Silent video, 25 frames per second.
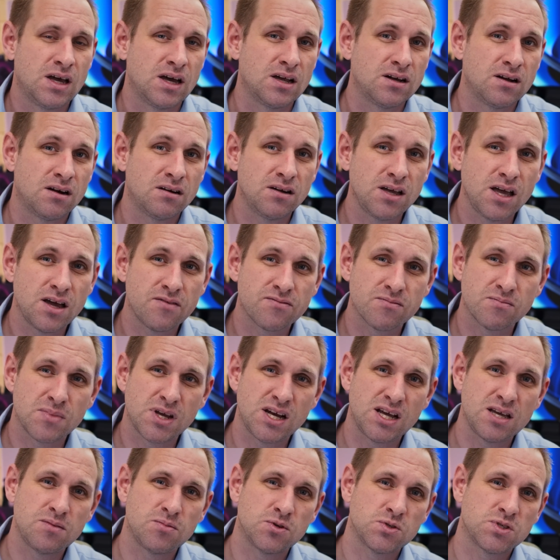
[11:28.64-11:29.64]
And I haven't
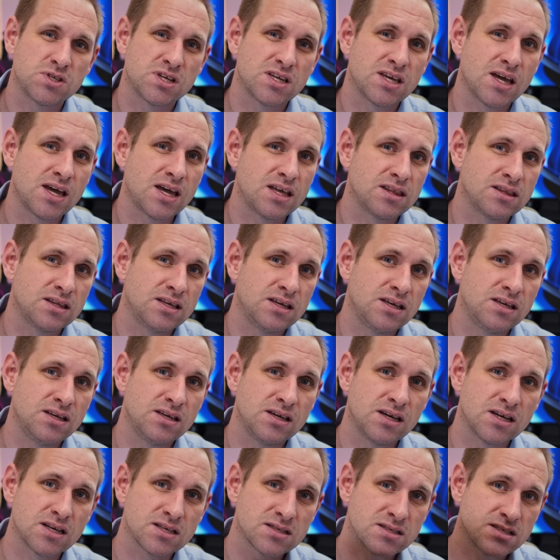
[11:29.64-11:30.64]
been able to get
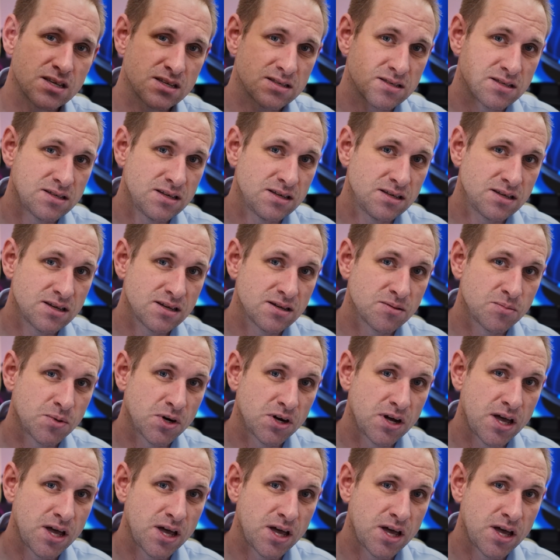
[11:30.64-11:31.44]
the 16GB